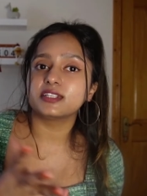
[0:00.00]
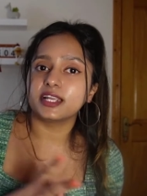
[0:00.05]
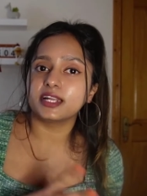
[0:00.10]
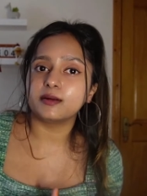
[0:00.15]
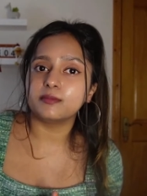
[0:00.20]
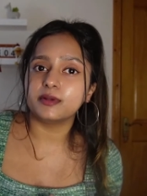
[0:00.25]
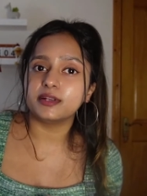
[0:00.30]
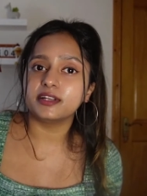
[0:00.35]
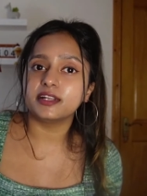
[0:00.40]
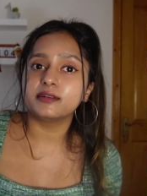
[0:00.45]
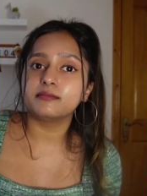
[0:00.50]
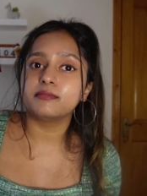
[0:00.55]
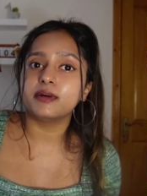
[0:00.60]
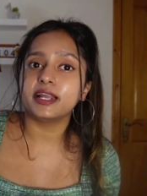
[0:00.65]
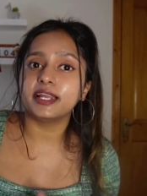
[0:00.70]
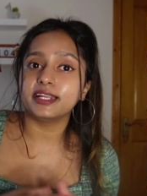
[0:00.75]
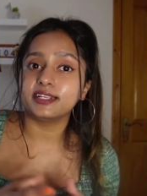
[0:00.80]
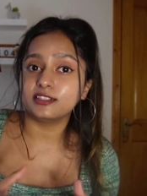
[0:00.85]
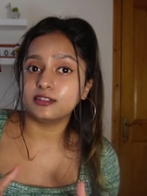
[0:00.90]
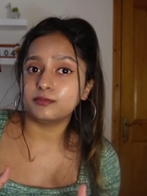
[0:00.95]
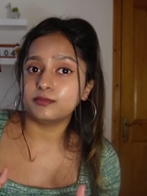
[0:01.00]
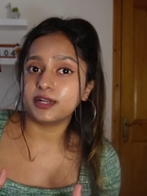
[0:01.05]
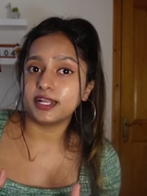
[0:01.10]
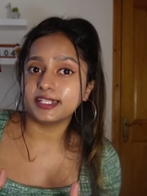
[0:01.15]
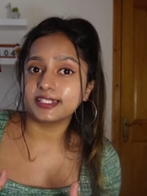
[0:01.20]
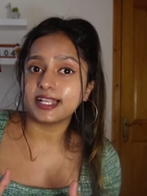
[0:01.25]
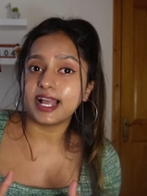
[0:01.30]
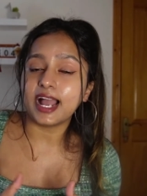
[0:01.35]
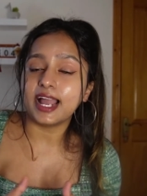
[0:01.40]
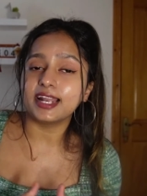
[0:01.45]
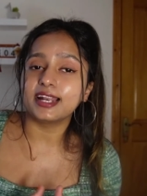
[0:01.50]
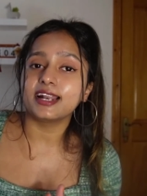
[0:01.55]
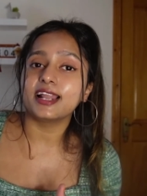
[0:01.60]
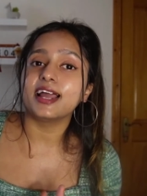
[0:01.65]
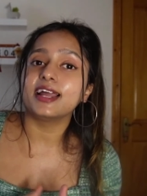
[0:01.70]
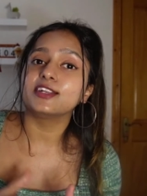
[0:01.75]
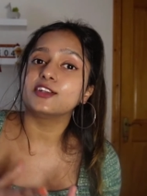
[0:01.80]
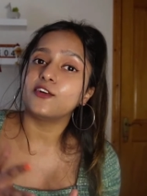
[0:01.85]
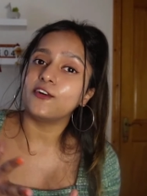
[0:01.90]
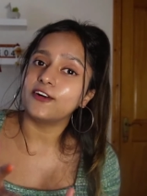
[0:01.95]
recommended by Enterprise
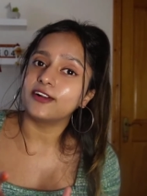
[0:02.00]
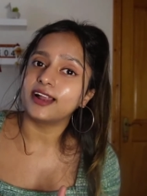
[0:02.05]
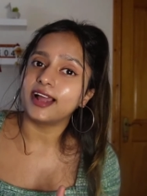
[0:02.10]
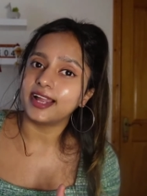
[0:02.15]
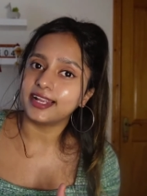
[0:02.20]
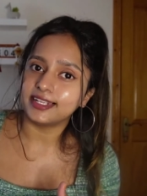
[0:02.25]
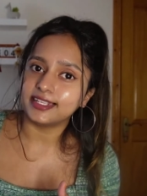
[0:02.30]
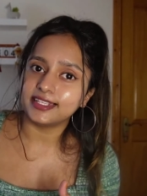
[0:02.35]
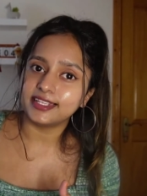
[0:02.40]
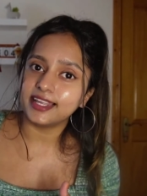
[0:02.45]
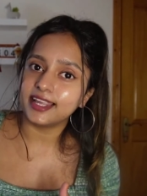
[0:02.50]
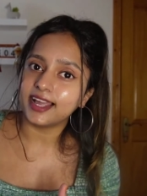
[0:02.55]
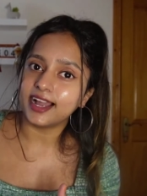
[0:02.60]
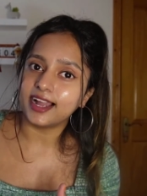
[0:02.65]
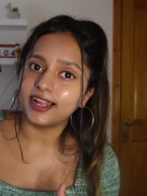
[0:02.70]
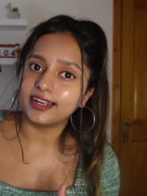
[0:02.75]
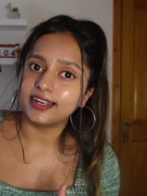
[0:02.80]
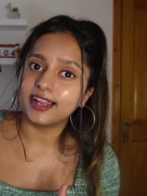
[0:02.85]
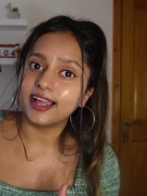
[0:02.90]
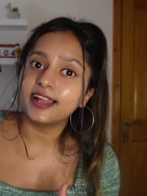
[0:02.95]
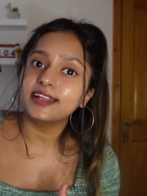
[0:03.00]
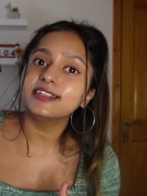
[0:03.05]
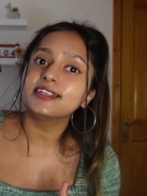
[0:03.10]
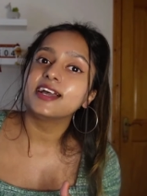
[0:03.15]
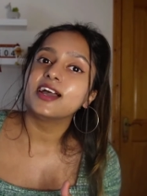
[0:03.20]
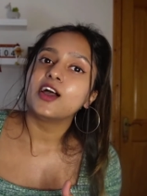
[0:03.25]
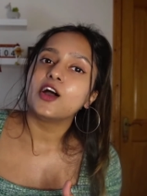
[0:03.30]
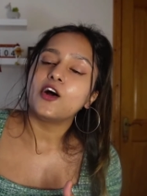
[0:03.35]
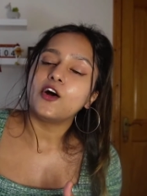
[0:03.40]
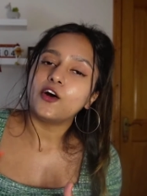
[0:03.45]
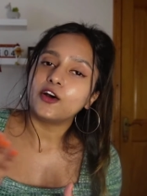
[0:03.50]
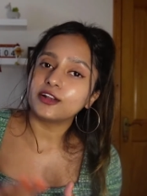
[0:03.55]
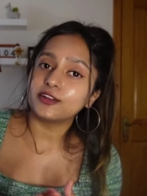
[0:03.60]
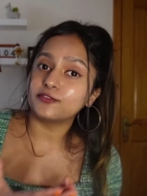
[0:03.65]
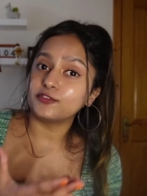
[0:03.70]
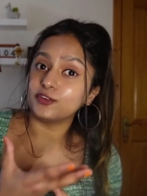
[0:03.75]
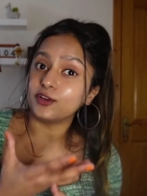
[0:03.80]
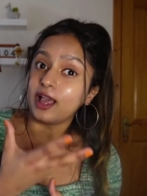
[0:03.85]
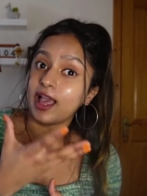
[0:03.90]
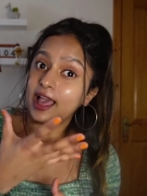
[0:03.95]
Ireland or IDA Ireland, or
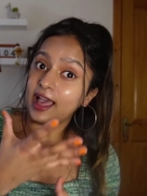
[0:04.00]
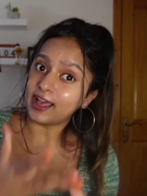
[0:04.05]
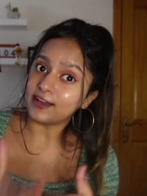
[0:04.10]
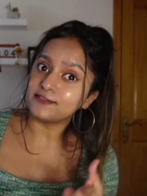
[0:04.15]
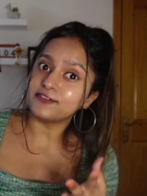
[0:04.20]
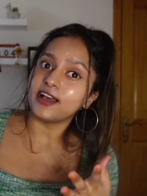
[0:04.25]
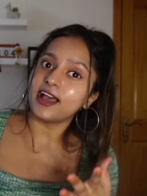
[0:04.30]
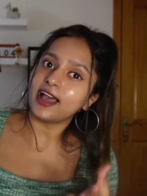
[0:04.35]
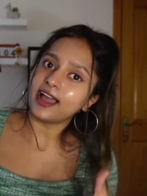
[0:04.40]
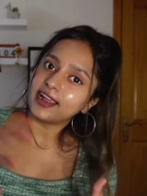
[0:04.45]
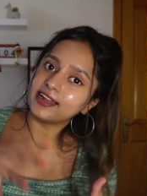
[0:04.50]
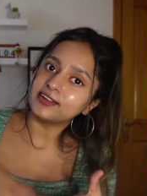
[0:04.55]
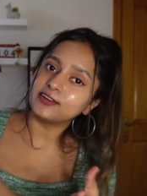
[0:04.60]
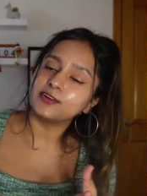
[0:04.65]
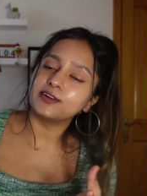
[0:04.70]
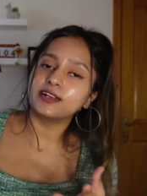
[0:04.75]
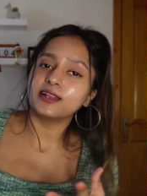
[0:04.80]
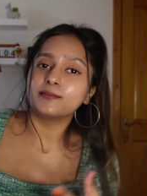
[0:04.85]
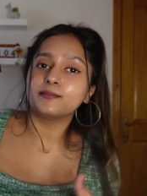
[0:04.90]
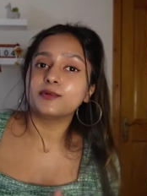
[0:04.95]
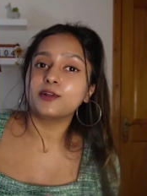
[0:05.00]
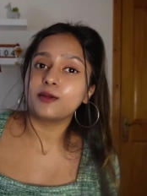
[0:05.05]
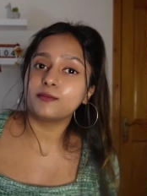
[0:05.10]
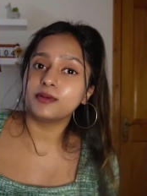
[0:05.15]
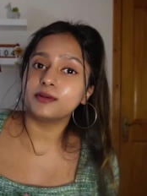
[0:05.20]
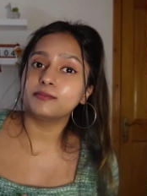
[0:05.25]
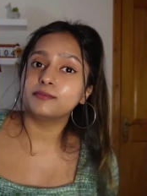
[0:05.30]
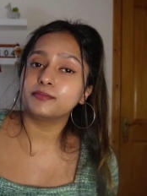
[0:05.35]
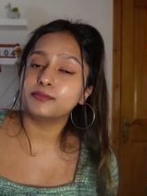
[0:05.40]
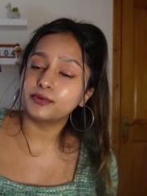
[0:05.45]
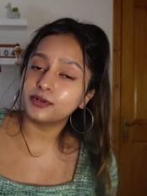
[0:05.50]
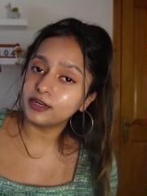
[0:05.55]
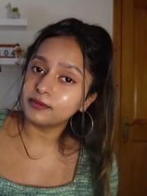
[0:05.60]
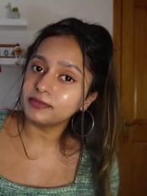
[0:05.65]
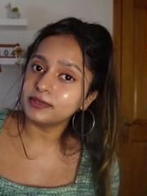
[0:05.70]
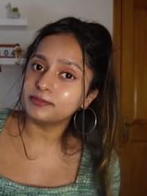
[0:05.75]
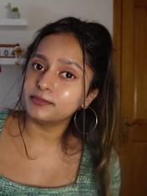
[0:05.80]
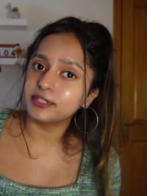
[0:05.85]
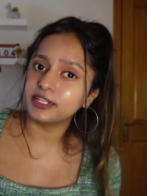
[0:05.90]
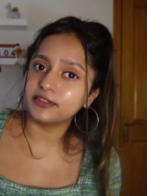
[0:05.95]
if you have had an employment
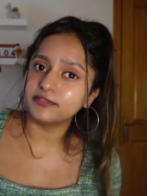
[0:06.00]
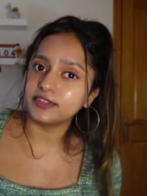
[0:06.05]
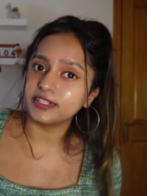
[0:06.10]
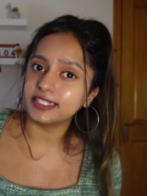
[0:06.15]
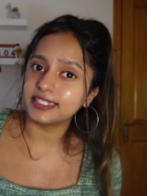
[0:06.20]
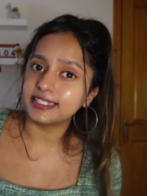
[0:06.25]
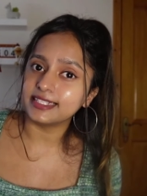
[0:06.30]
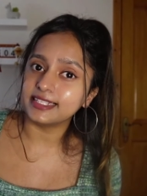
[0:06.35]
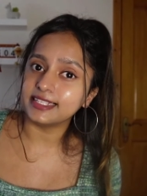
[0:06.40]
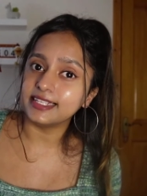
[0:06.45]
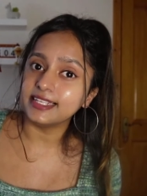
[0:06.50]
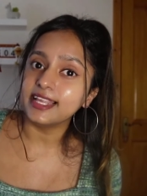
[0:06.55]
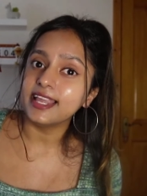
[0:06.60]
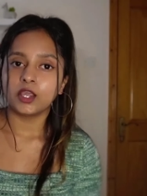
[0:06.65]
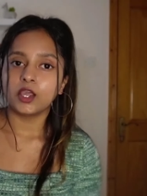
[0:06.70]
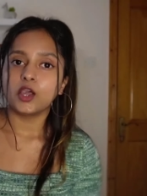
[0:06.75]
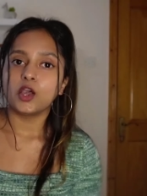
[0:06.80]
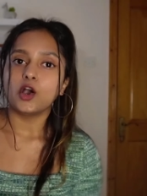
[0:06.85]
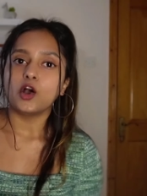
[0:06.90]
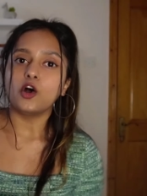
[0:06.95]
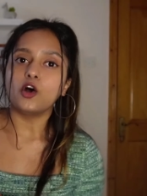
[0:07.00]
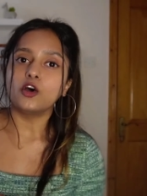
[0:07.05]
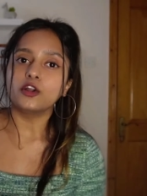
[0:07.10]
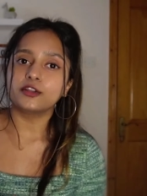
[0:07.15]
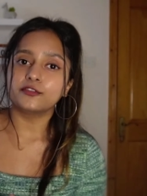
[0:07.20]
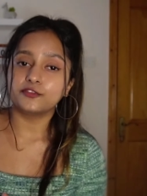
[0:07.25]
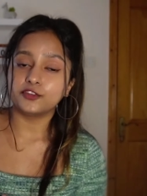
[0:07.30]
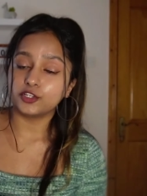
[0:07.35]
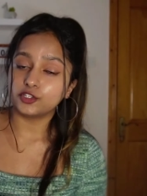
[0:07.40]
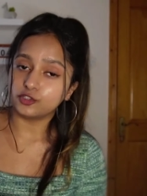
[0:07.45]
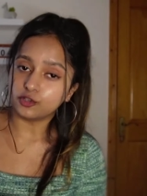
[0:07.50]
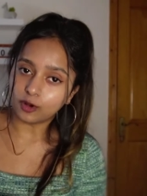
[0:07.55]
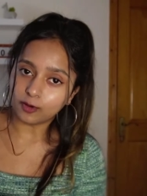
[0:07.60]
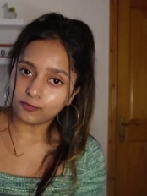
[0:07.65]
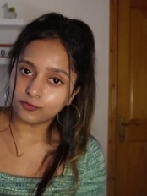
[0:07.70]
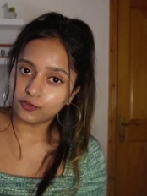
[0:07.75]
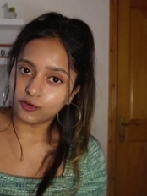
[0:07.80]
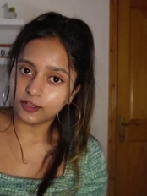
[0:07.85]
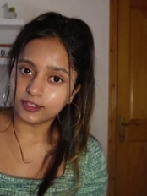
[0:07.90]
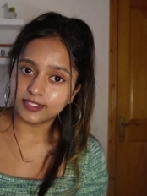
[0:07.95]
permit previously, or if your job
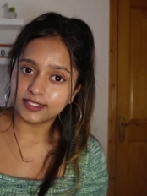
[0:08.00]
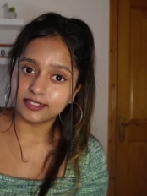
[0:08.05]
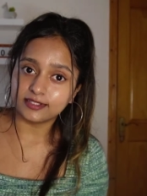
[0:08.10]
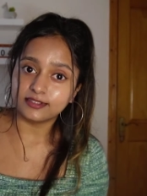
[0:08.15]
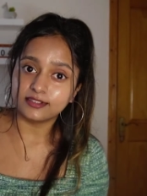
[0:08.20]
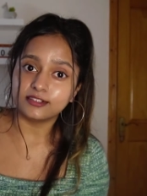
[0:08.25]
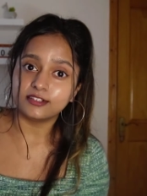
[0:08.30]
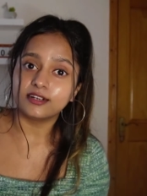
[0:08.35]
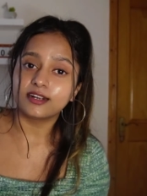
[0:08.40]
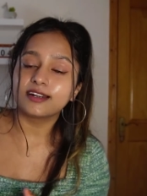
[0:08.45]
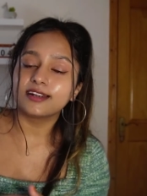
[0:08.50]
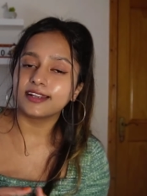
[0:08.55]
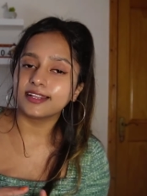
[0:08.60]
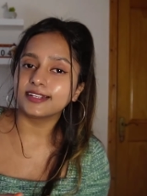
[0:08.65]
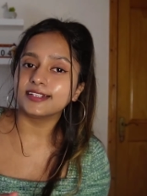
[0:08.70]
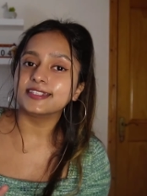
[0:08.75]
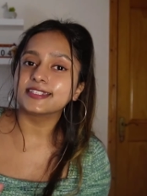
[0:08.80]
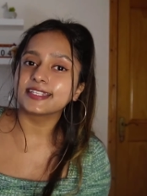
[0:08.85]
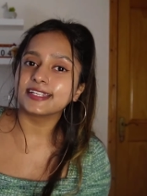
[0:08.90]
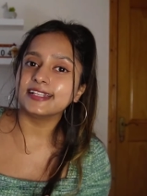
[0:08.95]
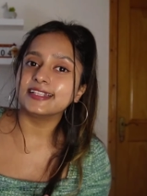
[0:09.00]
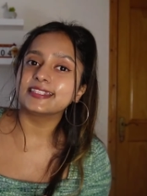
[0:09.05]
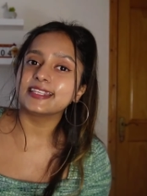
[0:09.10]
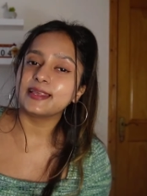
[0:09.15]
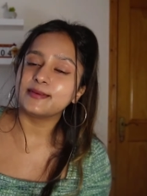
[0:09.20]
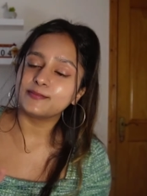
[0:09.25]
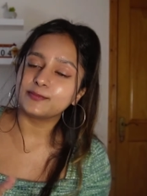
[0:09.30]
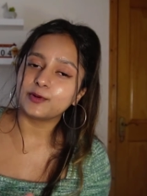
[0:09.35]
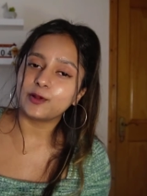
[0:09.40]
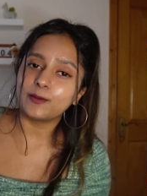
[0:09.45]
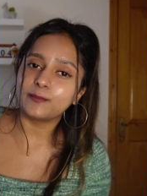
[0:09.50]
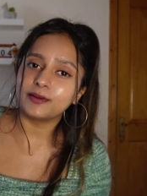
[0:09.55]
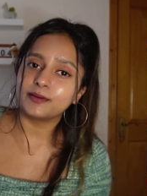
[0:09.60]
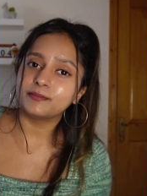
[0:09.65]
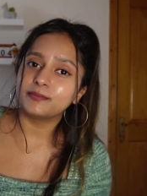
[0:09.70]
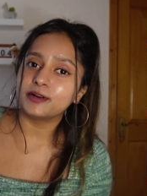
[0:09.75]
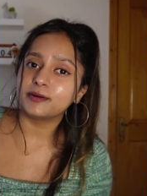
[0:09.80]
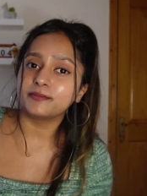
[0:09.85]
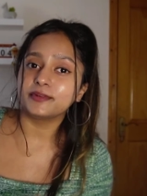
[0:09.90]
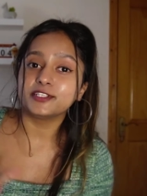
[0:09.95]
falls under critical skills employment
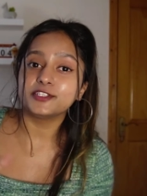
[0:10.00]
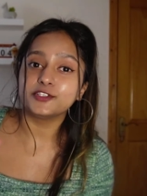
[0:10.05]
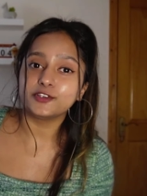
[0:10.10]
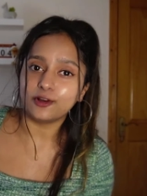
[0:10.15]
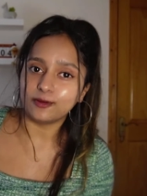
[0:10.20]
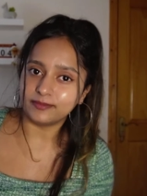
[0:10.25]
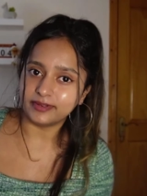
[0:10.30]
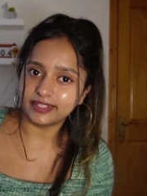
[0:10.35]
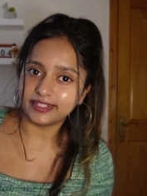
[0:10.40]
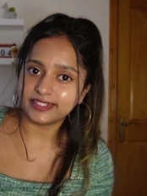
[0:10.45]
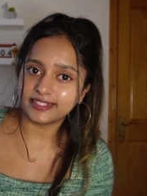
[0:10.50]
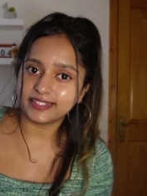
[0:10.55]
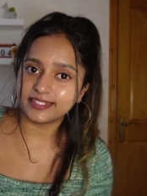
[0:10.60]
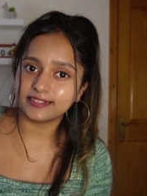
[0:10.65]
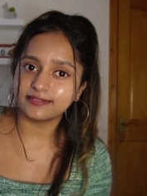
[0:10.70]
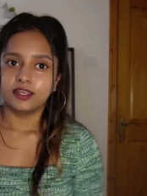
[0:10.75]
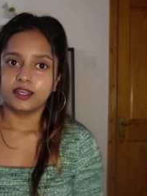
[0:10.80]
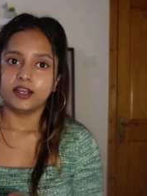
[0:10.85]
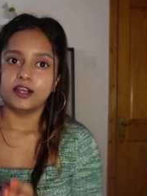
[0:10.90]
permit job list.